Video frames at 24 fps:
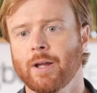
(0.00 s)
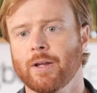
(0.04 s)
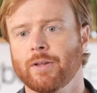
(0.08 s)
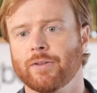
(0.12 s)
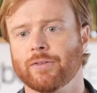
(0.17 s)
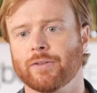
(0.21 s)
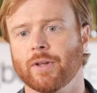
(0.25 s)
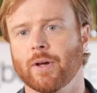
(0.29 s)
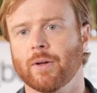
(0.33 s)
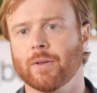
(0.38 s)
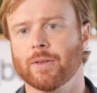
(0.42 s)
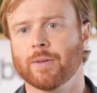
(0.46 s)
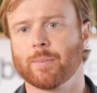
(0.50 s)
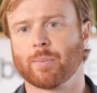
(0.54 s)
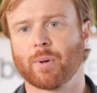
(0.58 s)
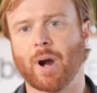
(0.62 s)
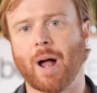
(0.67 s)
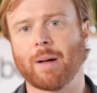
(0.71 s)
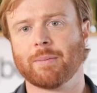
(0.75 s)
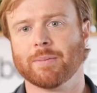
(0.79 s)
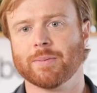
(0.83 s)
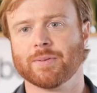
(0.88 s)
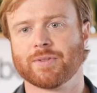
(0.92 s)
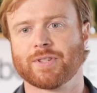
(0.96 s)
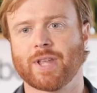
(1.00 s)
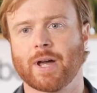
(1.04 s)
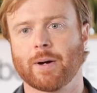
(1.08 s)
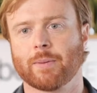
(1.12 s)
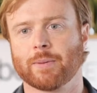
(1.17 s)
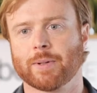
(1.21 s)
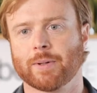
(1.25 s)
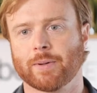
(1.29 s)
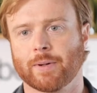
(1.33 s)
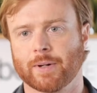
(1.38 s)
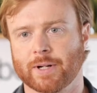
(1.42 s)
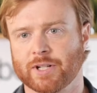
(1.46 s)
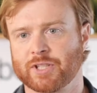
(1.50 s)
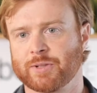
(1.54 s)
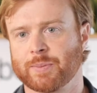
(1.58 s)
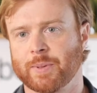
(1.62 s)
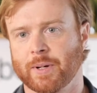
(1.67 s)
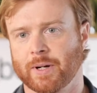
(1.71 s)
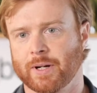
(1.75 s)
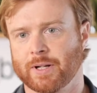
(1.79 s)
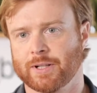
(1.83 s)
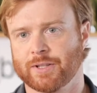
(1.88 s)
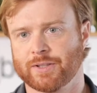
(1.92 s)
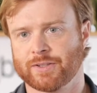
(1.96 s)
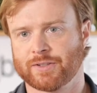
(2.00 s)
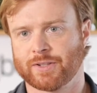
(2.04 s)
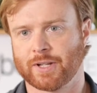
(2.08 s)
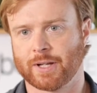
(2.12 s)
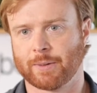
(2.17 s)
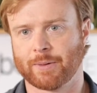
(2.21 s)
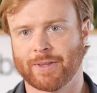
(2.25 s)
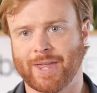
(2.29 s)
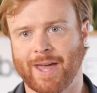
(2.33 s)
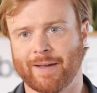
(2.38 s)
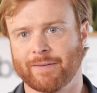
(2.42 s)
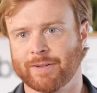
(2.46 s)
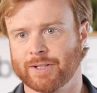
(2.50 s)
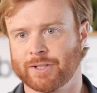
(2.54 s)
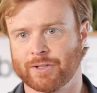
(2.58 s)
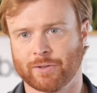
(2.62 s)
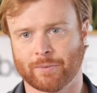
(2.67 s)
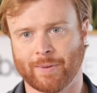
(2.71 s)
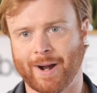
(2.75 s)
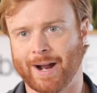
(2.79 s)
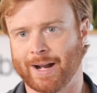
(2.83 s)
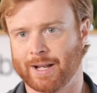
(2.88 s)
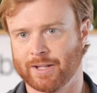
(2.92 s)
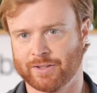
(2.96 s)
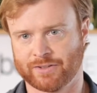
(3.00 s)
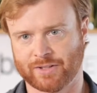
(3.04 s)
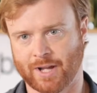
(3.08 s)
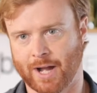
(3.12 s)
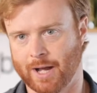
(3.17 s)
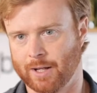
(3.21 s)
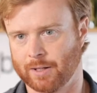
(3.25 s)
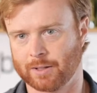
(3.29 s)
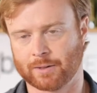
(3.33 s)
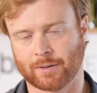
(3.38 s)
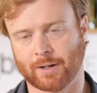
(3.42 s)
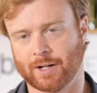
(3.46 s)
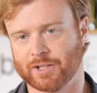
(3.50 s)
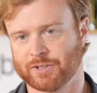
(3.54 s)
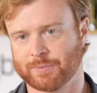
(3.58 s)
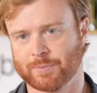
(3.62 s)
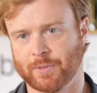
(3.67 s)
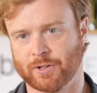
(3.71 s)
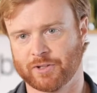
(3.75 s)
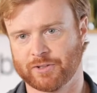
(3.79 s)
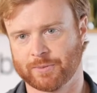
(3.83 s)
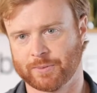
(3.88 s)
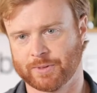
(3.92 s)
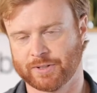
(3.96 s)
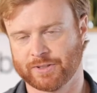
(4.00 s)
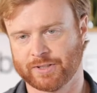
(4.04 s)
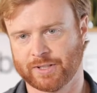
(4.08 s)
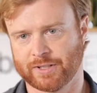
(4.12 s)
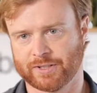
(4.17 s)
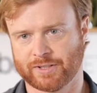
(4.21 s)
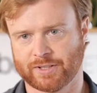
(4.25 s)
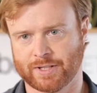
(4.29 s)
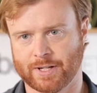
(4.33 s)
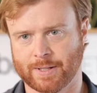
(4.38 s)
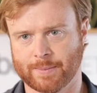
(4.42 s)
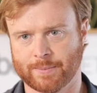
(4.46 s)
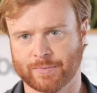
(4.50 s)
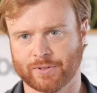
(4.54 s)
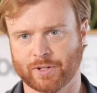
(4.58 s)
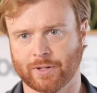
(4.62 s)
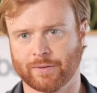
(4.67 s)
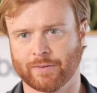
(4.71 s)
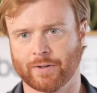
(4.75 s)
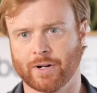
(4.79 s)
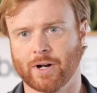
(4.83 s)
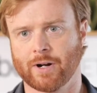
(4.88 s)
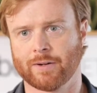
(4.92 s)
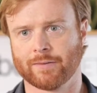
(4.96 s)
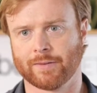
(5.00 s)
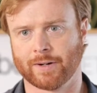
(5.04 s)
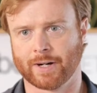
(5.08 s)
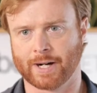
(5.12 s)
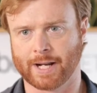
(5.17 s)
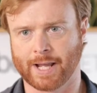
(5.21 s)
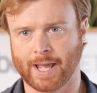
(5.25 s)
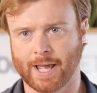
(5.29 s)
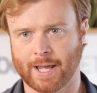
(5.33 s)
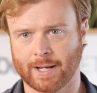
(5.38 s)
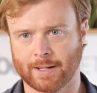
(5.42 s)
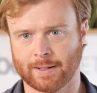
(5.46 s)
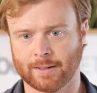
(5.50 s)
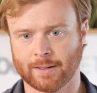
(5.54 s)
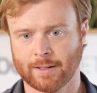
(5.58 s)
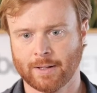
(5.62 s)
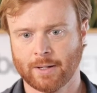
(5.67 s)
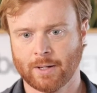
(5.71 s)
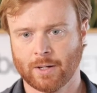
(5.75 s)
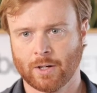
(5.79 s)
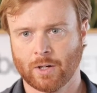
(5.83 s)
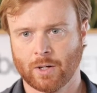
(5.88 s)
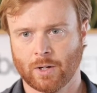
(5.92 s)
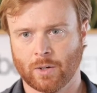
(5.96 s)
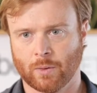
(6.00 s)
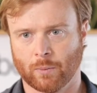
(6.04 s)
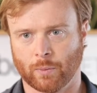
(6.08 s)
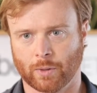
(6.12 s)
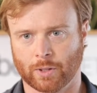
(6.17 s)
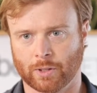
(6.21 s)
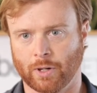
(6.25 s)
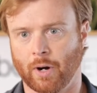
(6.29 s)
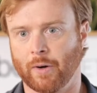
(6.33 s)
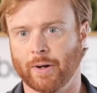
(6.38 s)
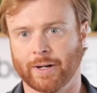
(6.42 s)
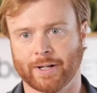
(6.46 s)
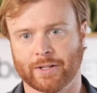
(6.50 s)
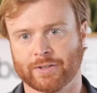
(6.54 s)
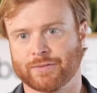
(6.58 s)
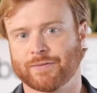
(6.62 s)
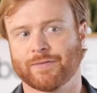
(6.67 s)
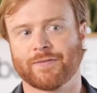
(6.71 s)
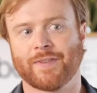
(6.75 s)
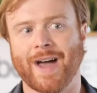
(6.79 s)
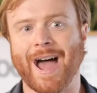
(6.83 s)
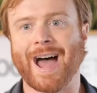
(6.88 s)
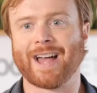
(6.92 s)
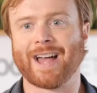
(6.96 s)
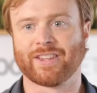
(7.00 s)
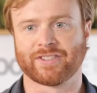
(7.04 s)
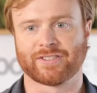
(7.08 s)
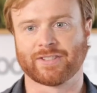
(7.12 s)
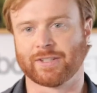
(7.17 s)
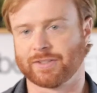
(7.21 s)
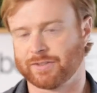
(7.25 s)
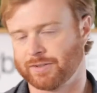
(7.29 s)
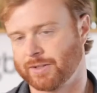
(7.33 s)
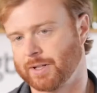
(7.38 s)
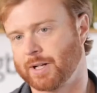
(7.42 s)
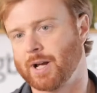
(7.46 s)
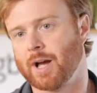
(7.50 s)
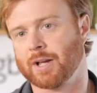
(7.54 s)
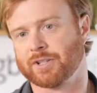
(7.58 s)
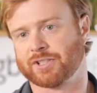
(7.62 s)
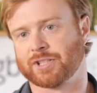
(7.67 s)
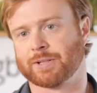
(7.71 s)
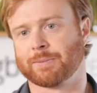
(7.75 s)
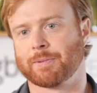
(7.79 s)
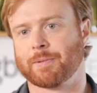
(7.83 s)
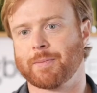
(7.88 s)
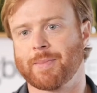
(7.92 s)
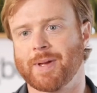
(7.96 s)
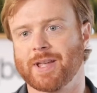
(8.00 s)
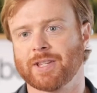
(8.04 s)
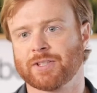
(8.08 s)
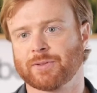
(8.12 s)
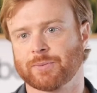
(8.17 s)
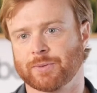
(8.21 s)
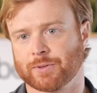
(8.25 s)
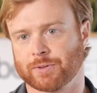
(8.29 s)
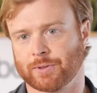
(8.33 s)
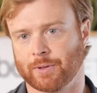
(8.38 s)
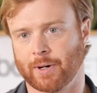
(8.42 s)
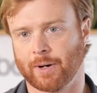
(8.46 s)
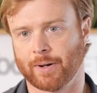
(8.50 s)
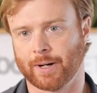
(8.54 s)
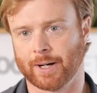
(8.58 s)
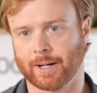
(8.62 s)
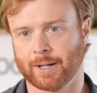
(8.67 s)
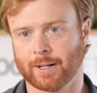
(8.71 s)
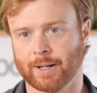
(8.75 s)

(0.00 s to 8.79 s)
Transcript: So the problems that we were experiencing with having to reconcile across multiple systems over and over again, we're growing as fast as the customer base was growing.